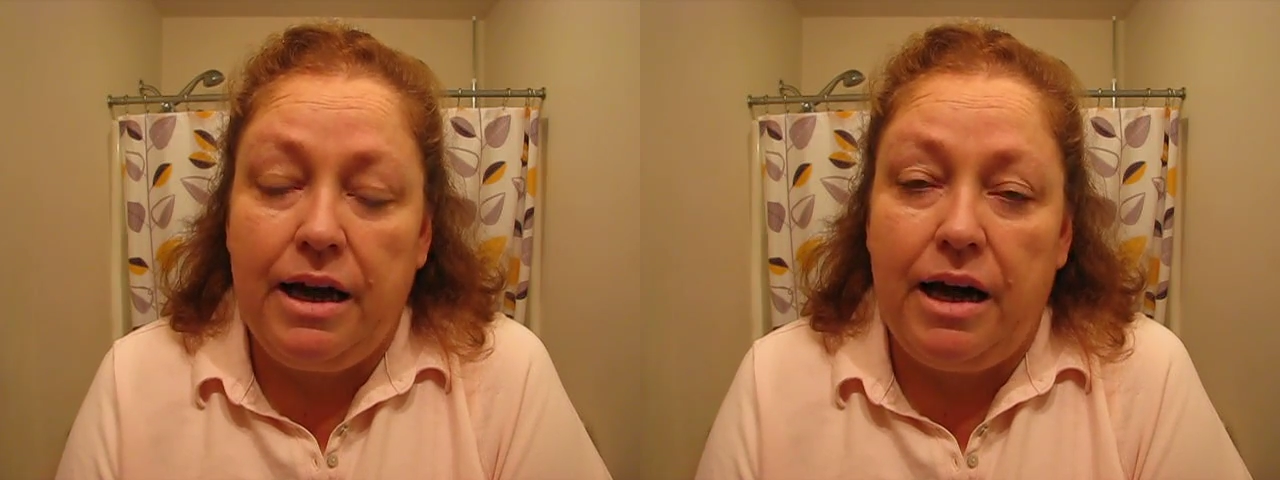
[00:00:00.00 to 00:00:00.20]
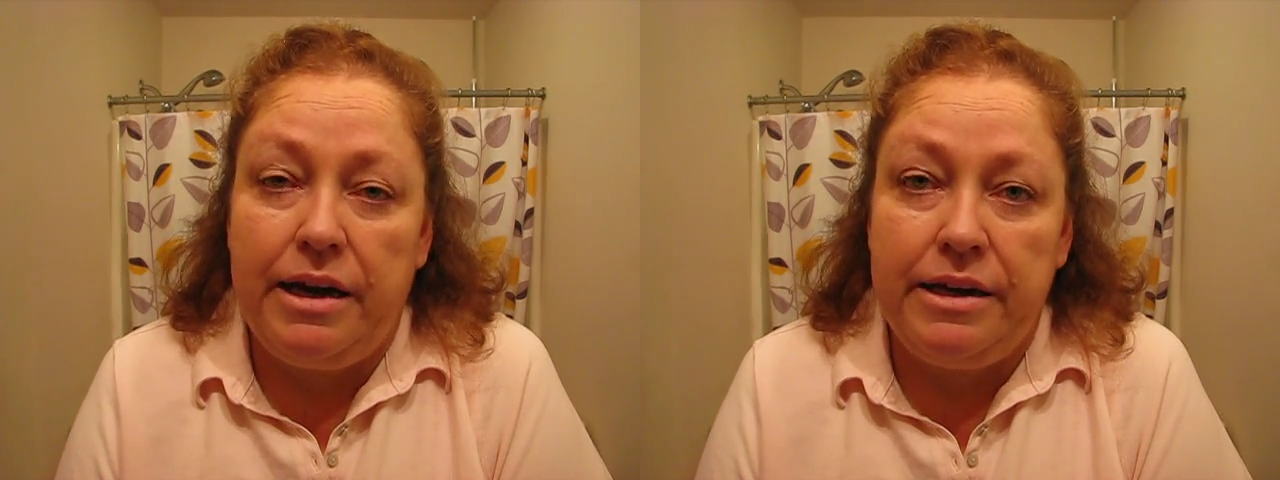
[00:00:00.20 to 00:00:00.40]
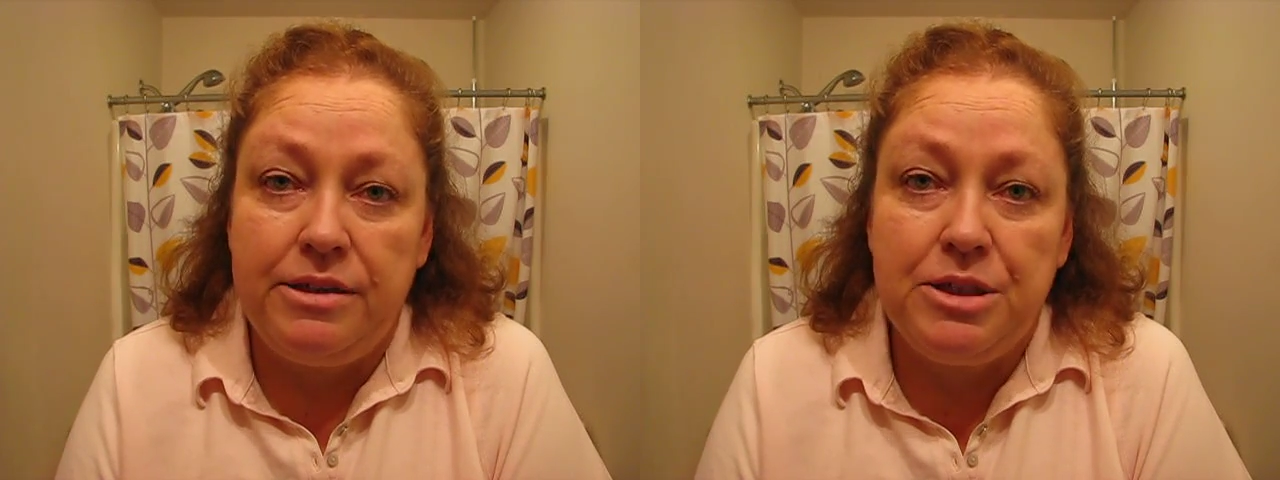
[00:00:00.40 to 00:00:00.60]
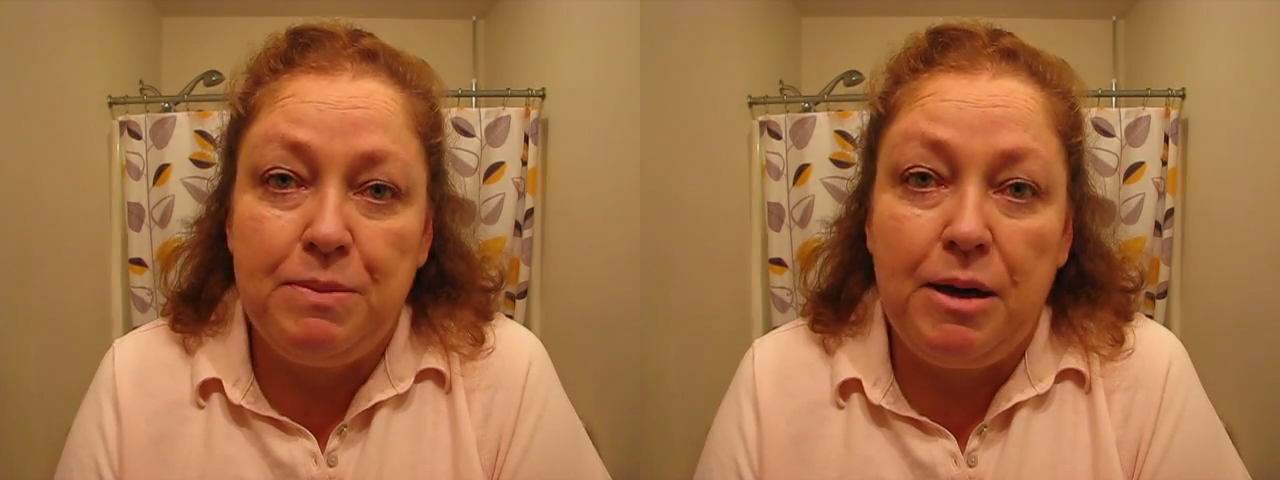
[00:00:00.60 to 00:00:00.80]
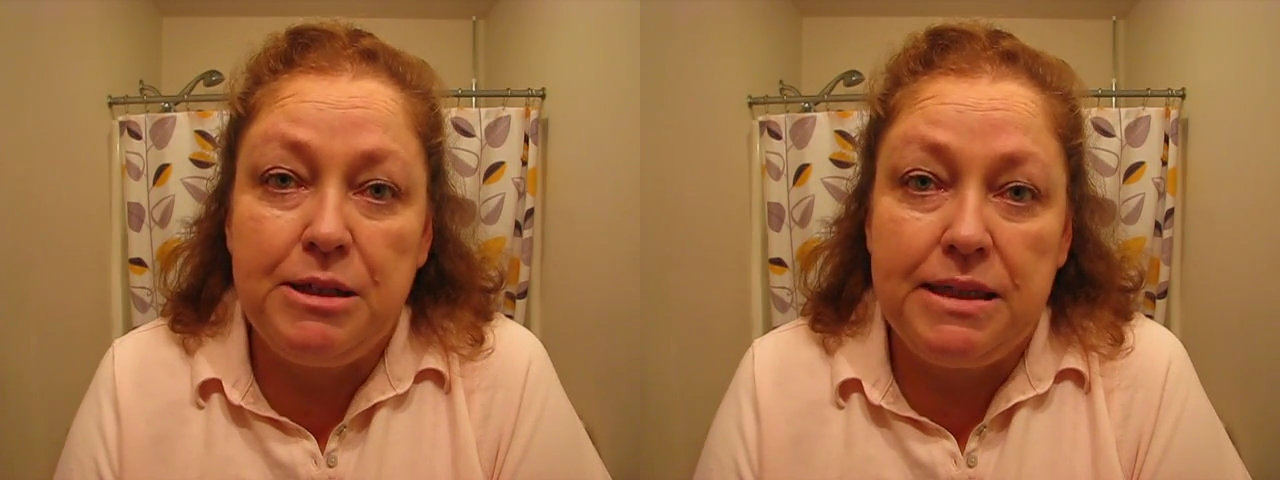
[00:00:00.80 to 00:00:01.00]
got a little
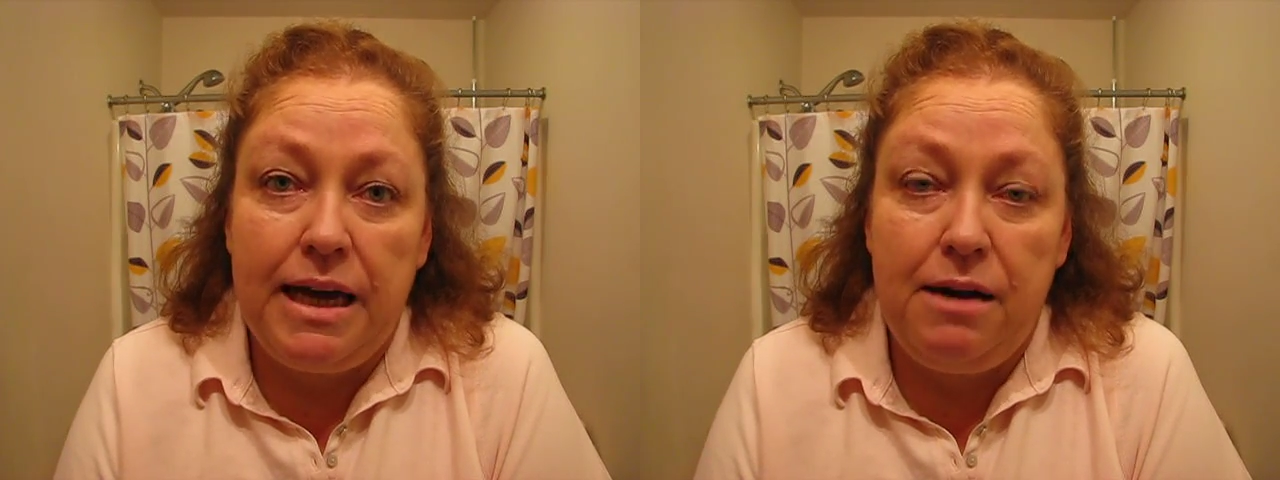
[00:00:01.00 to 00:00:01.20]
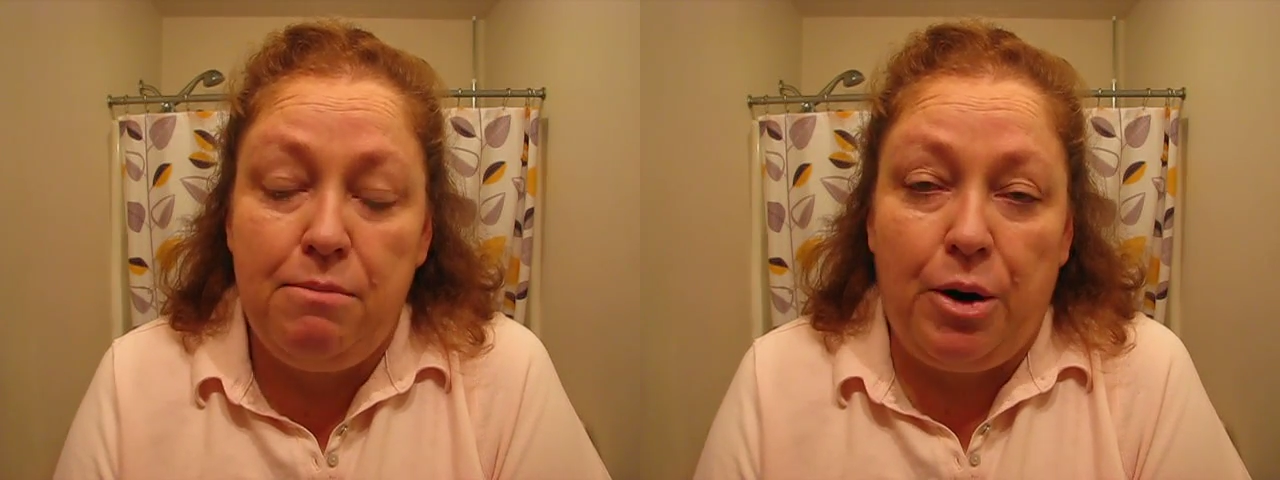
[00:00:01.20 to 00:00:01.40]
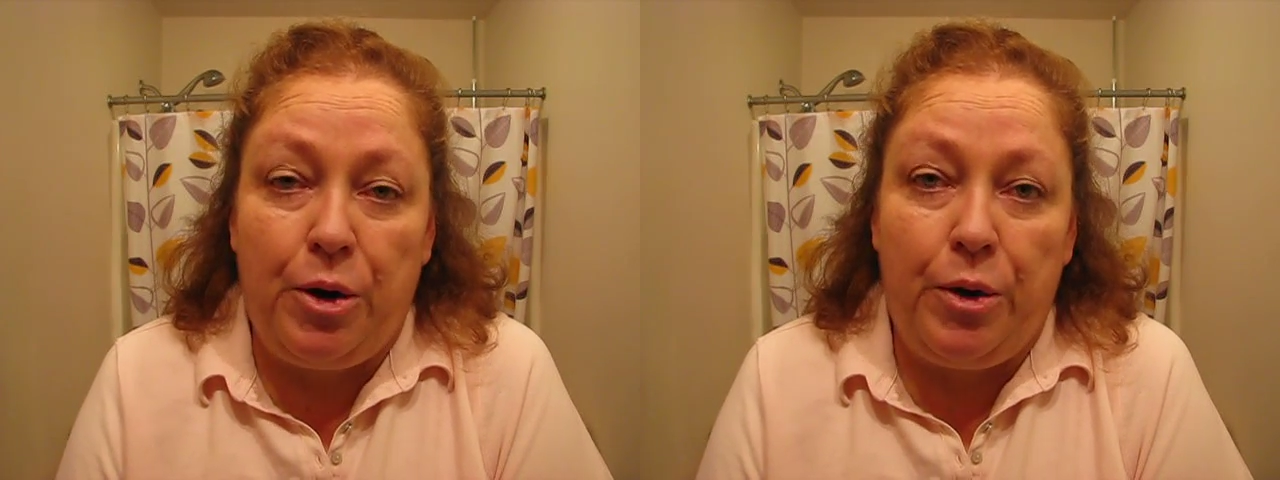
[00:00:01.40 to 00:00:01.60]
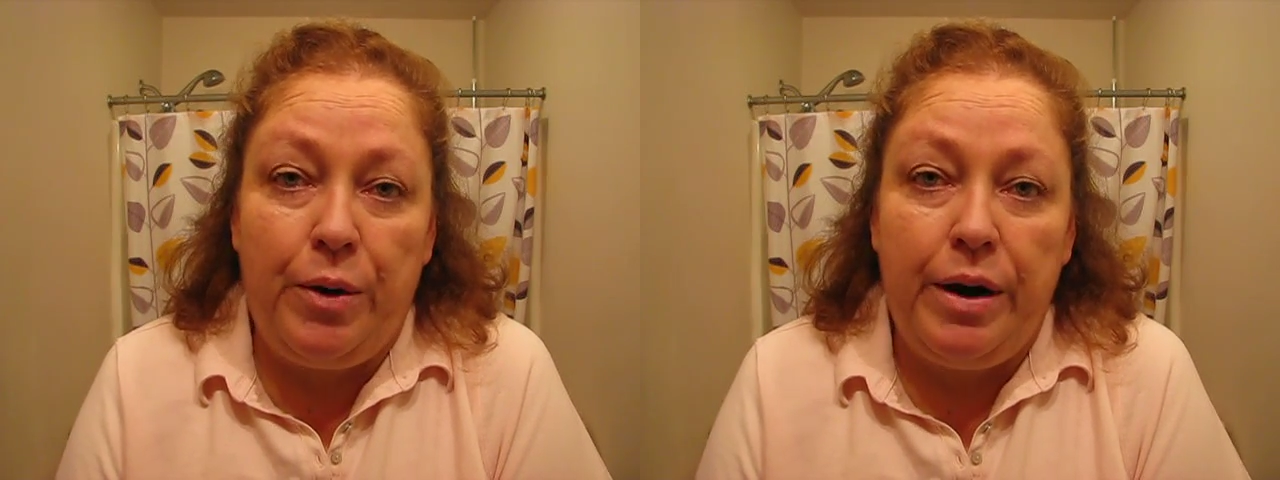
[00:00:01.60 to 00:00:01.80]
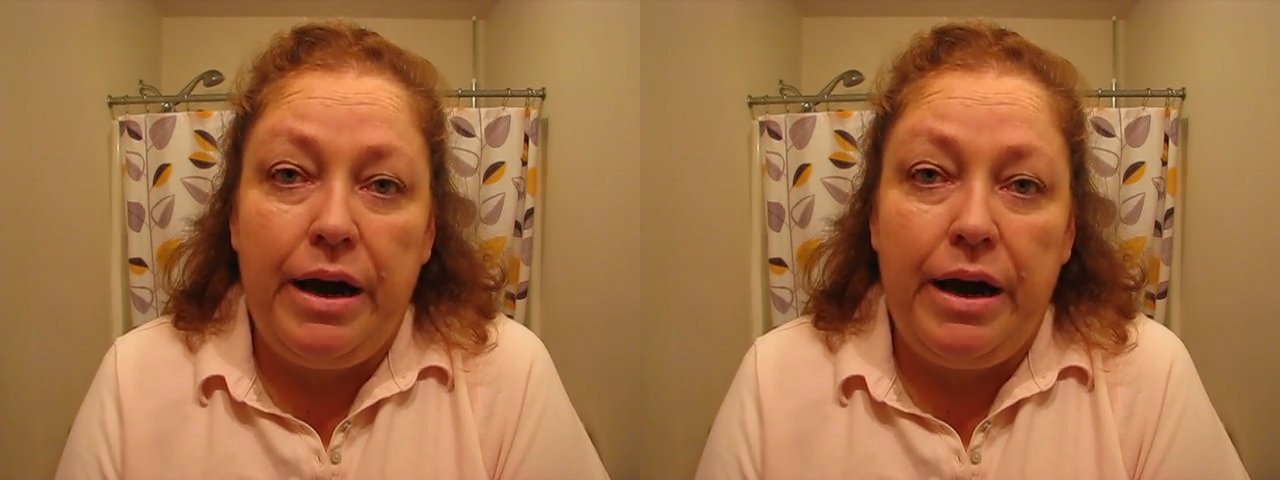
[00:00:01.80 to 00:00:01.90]
small hamburger